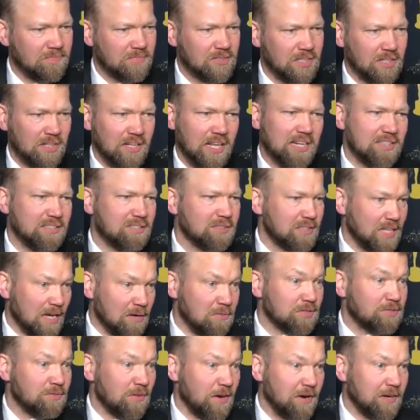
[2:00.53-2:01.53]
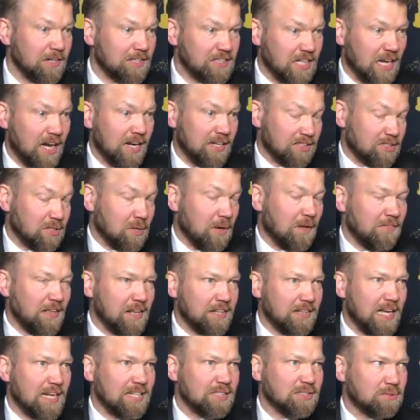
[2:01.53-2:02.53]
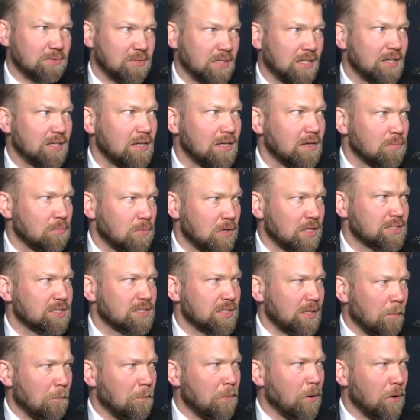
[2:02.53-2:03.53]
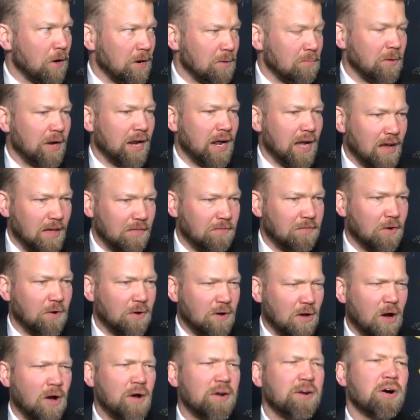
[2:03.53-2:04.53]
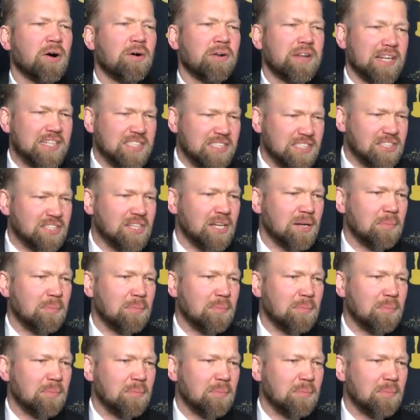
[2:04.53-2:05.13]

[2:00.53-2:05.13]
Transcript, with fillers: So that's that was very exciting. So I think that's was the point when I thought, oh no, this is going